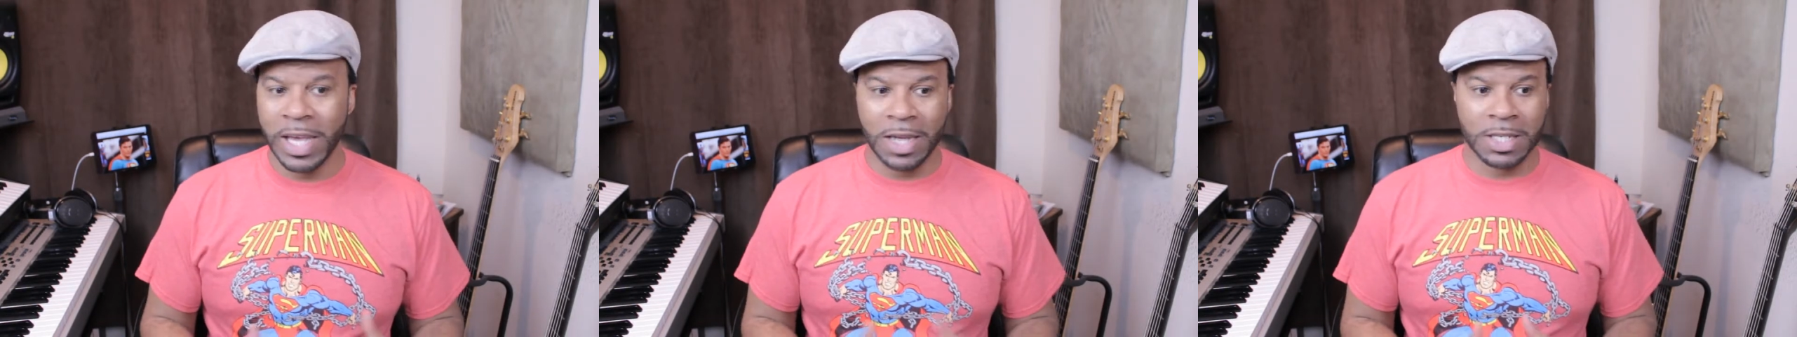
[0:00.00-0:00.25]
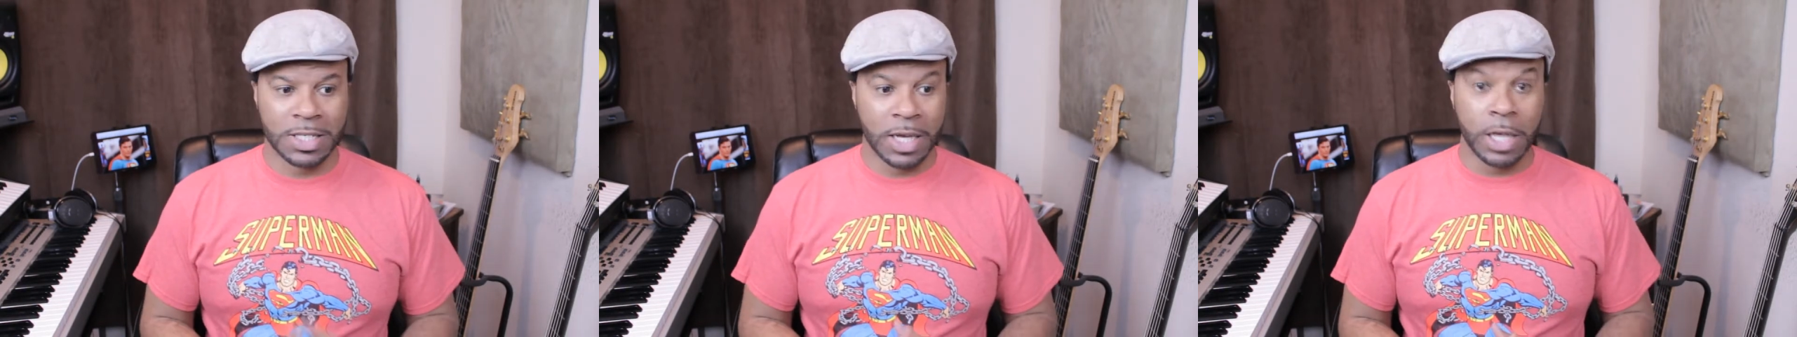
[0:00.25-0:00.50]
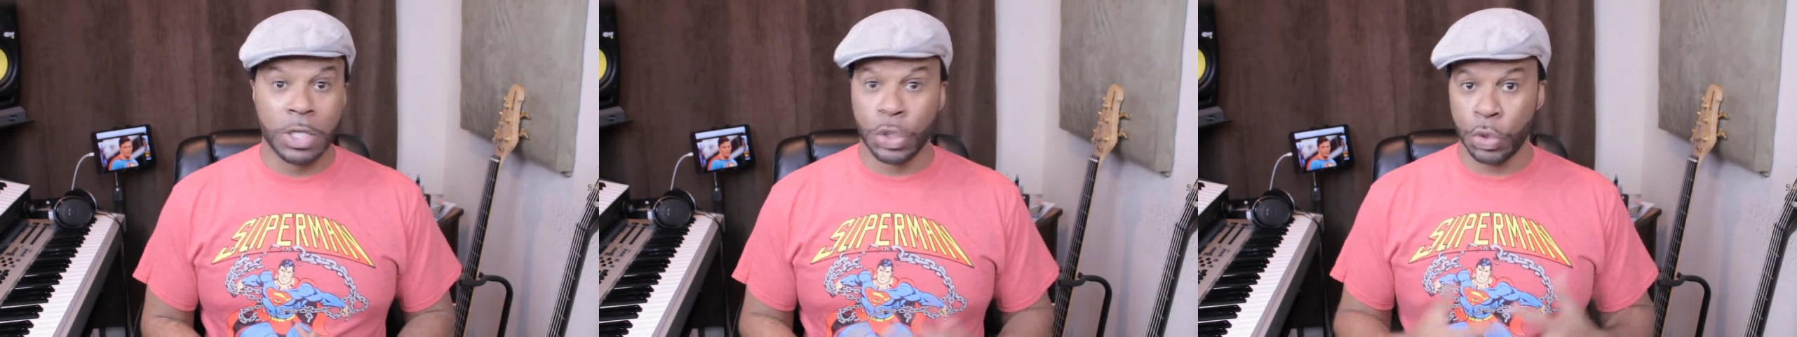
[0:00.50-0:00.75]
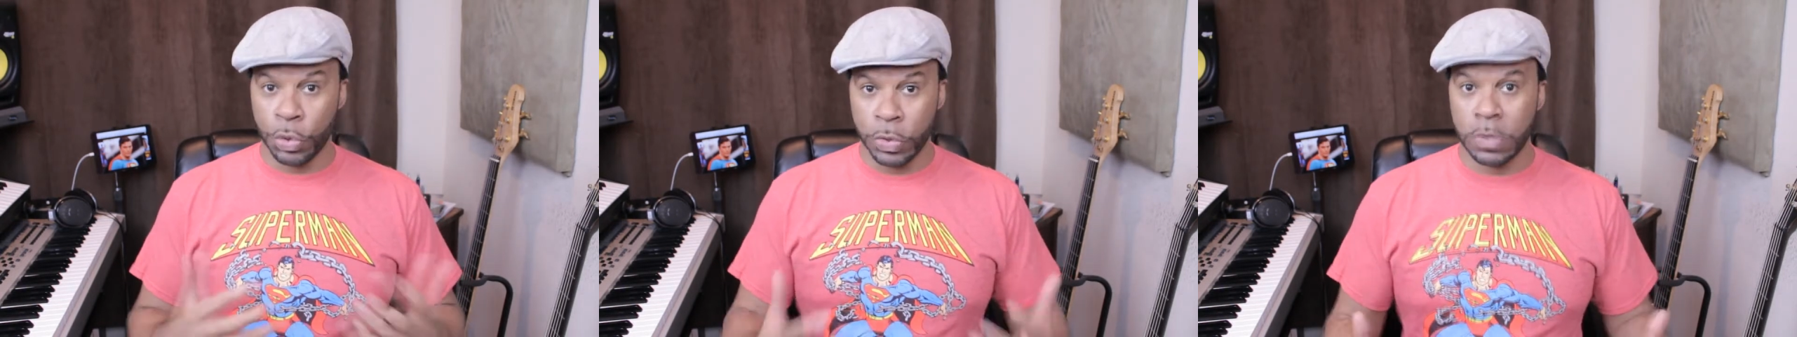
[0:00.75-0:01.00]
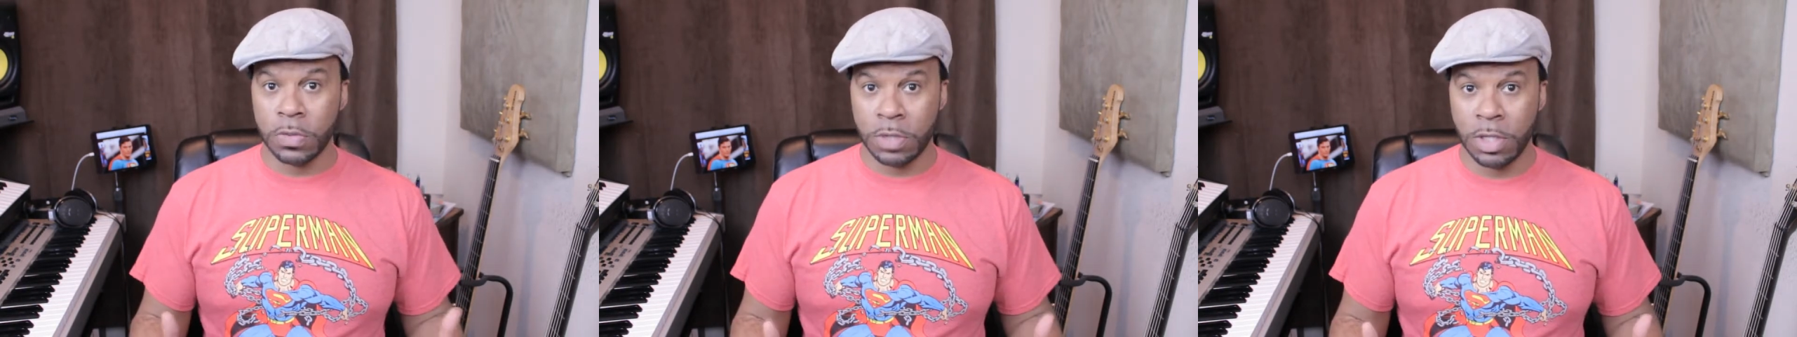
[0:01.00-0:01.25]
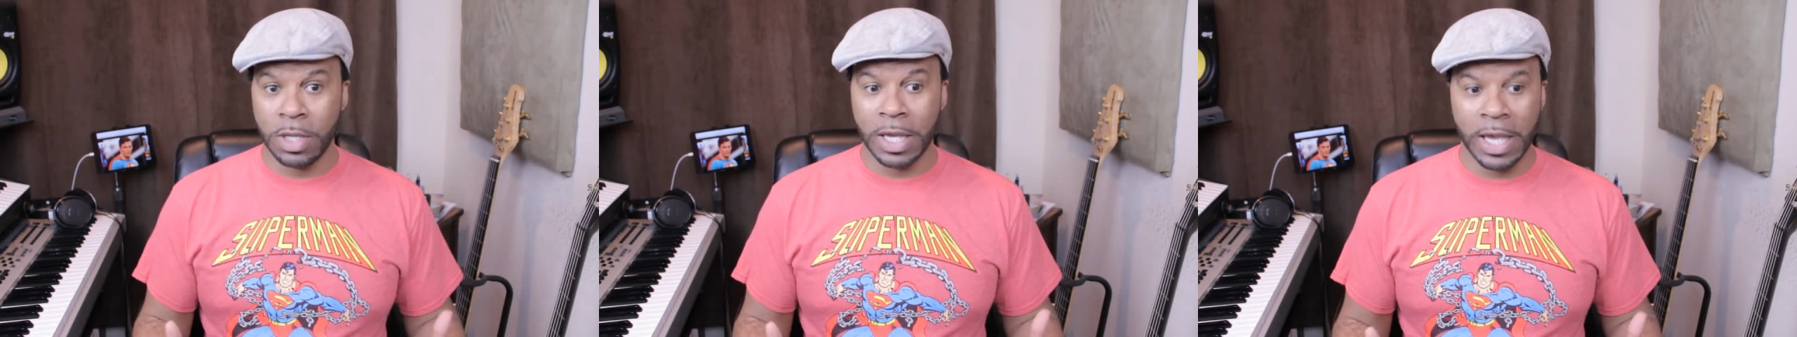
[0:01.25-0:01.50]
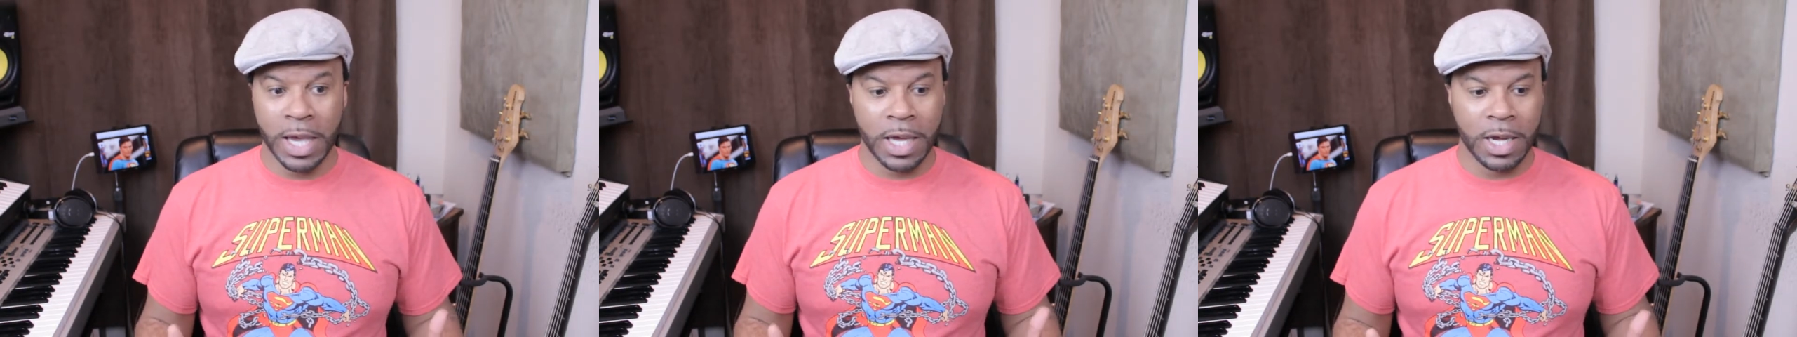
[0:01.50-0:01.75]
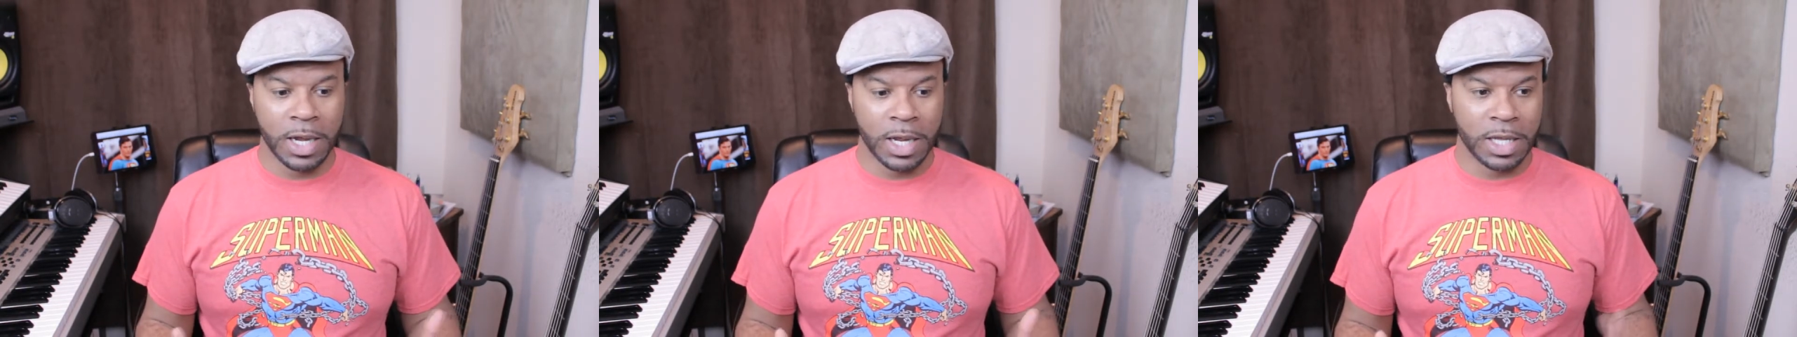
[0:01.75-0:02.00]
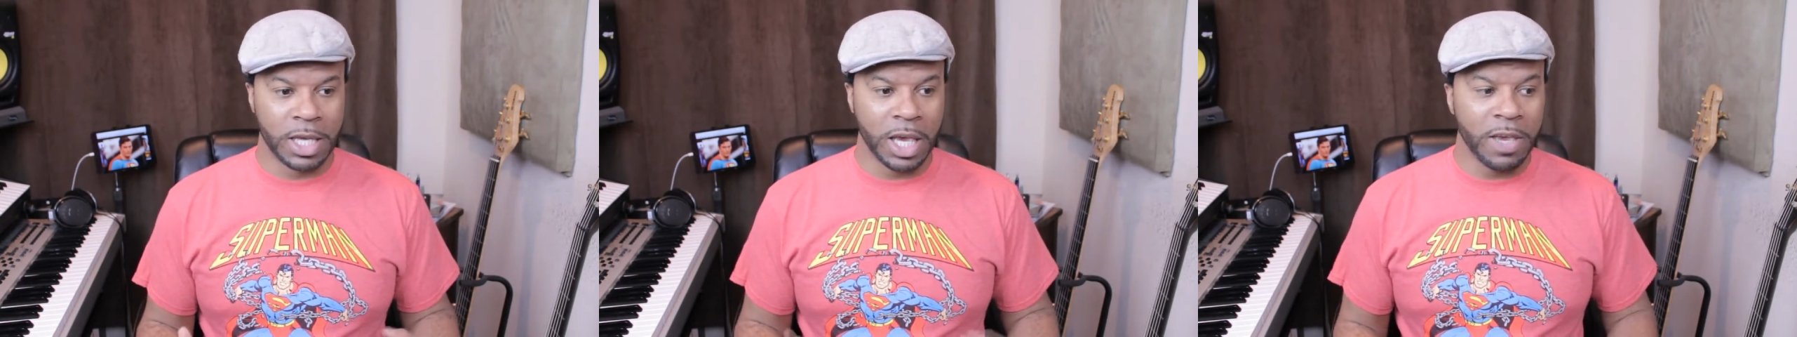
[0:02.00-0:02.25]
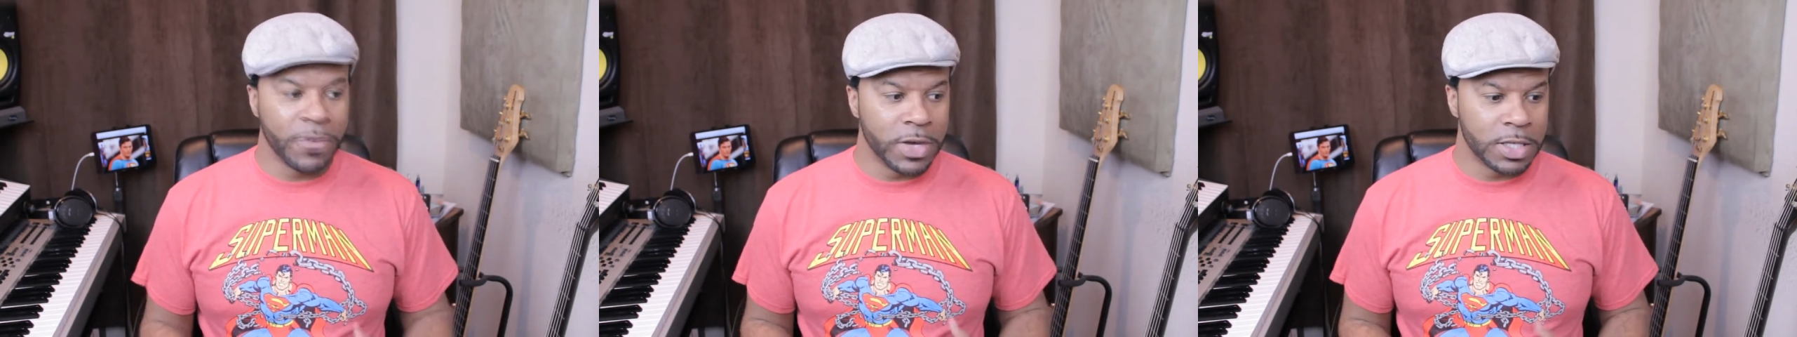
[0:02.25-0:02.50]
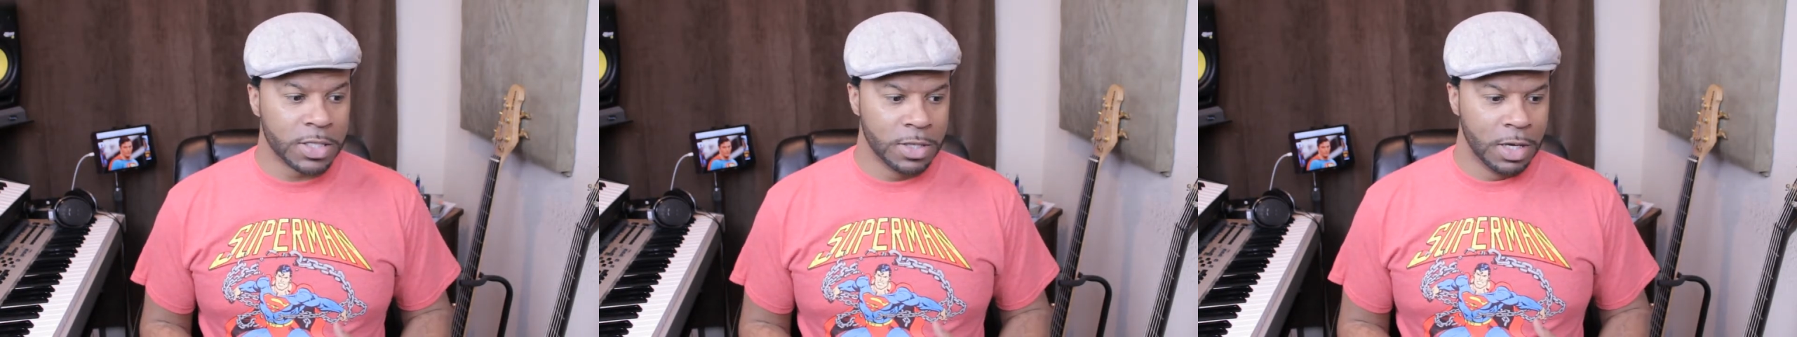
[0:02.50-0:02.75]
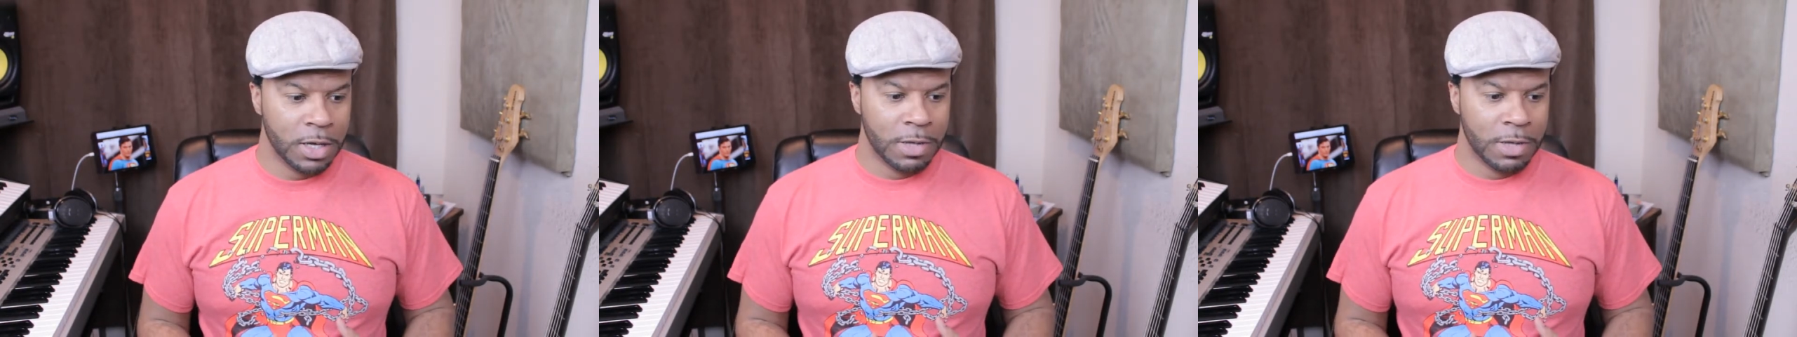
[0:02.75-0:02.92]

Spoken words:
kind of stayed true to the canon and gave us